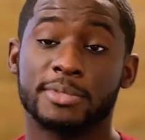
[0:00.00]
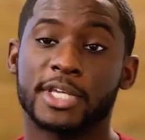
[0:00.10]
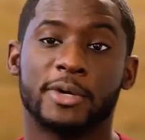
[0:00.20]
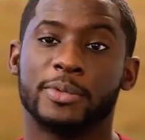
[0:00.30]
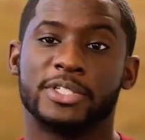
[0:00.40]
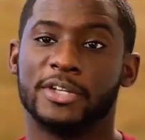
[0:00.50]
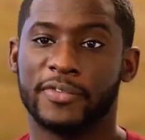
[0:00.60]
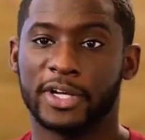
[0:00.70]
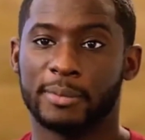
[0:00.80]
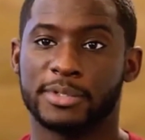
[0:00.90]
say it was
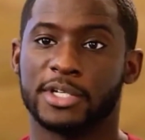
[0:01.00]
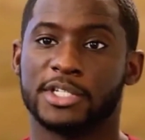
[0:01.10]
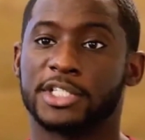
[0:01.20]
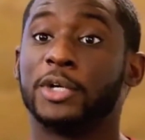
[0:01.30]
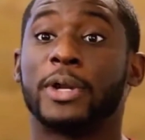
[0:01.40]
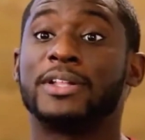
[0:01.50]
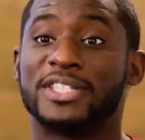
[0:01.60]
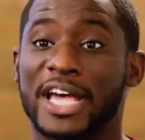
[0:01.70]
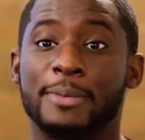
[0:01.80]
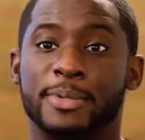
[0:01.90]
developed to slow down
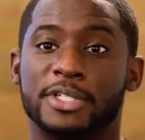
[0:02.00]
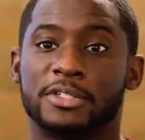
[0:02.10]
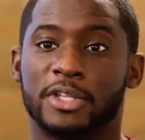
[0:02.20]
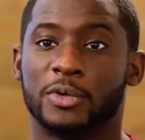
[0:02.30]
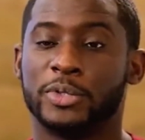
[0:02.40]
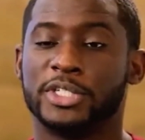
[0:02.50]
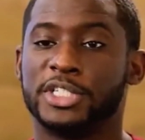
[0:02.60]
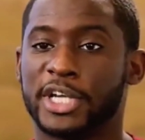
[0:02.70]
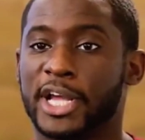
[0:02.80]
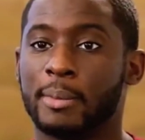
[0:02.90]
typists so they wouldn't
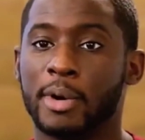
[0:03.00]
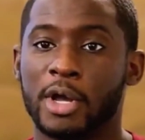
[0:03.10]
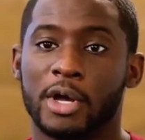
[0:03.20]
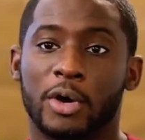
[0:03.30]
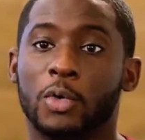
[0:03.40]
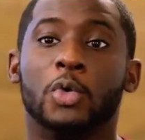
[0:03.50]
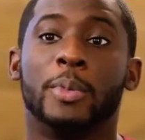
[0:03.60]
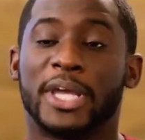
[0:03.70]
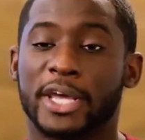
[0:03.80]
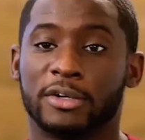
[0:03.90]
jam old
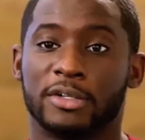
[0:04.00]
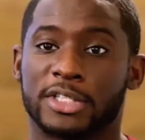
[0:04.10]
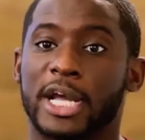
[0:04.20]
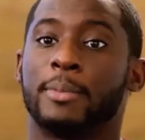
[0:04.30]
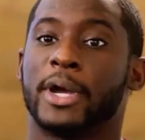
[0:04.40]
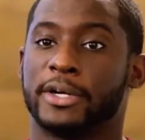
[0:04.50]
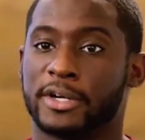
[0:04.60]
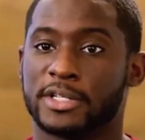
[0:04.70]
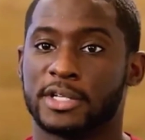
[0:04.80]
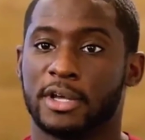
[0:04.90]
mechanical
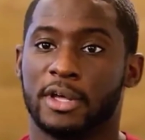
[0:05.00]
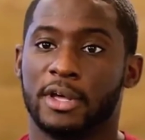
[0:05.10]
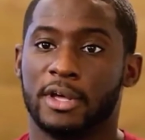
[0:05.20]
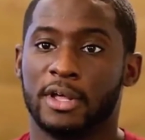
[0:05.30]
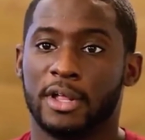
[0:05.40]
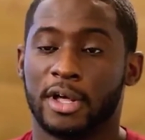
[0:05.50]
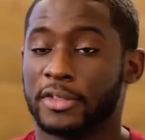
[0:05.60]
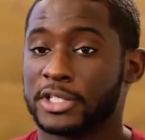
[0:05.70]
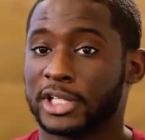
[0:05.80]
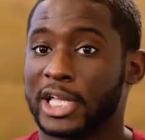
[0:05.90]
typewriters.
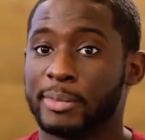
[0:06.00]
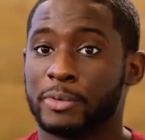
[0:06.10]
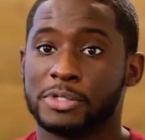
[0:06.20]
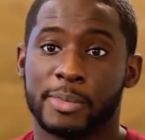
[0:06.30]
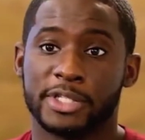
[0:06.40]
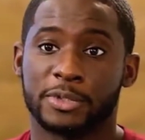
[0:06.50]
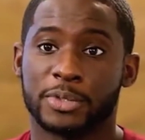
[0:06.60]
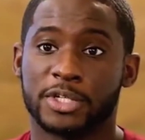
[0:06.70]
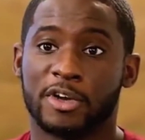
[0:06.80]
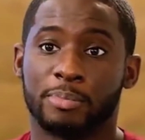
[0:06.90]
Others claim it was meant to
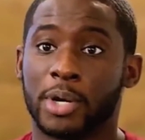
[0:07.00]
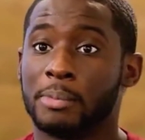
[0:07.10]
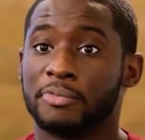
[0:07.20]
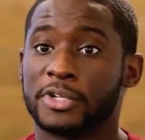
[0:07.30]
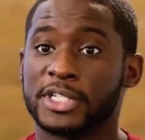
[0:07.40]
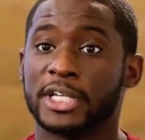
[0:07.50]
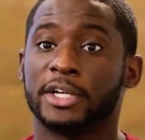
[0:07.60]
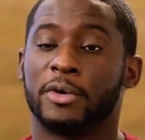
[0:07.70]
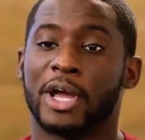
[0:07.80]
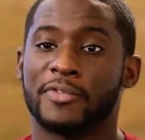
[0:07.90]
resolve problems for
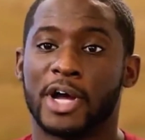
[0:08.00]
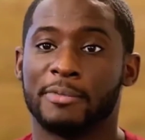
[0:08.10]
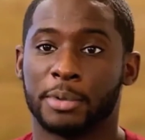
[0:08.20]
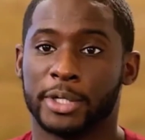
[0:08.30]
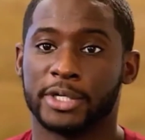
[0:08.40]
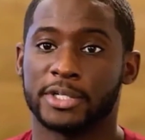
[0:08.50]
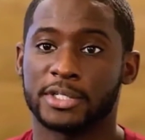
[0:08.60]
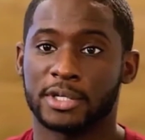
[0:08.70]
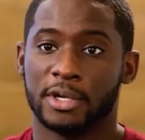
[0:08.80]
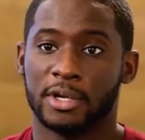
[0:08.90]
telegraph
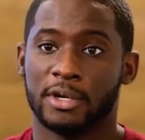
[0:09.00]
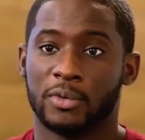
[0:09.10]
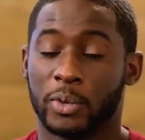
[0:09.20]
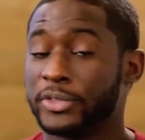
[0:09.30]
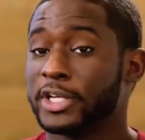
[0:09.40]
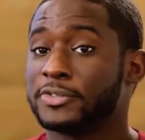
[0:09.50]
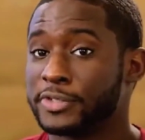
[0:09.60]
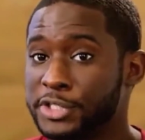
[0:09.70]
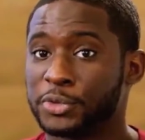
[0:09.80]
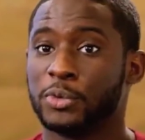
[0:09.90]
operators. One thing is for
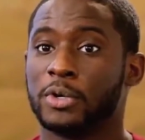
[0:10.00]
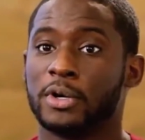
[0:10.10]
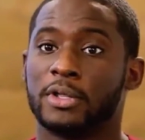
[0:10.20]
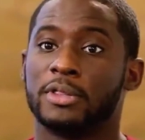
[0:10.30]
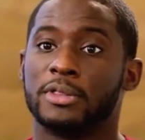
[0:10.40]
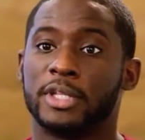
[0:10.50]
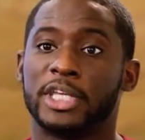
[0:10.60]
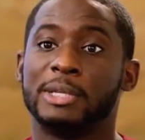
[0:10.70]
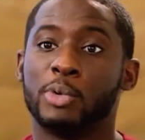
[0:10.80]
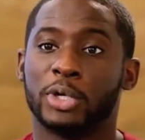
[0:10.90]
sure, the
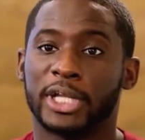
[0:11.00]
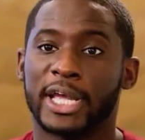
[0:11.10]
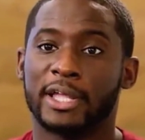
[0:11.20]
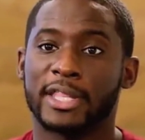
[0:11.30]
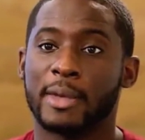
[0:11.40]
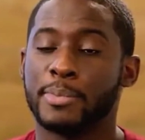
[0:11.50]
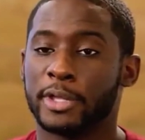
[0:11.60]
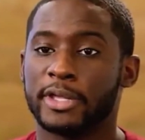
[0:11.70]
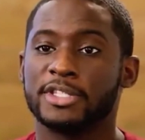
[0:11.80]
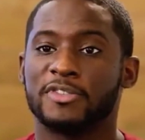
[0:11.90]
keyboard layout that
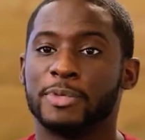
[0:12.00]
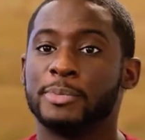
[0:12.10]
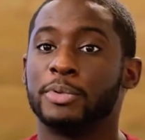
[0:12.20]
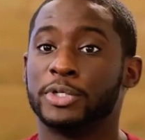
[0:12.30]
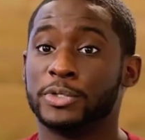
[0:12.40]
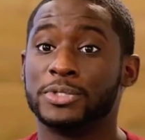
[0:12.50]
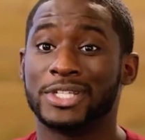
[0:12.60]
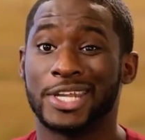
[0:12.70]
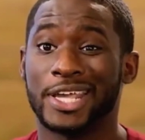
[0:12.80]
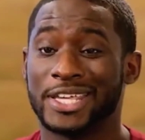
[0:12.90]
millions of people use
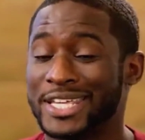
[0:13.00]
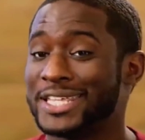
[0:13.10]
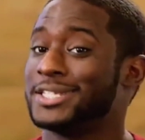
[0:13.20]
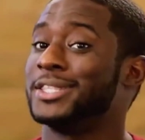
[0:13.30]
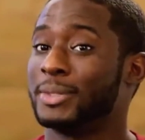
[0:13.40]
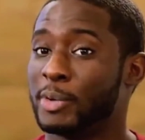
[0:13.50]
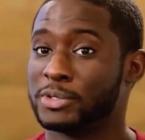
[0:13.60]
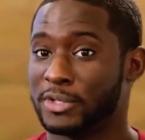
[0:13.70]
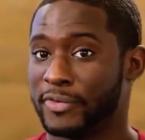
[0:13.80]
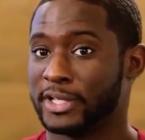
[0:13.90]
today isn't the
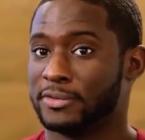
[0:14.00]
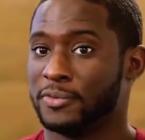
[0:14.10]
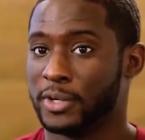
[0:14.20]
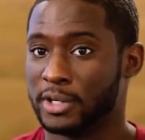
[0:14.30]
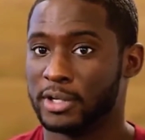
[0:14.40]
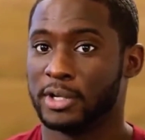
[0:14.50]
most effective one.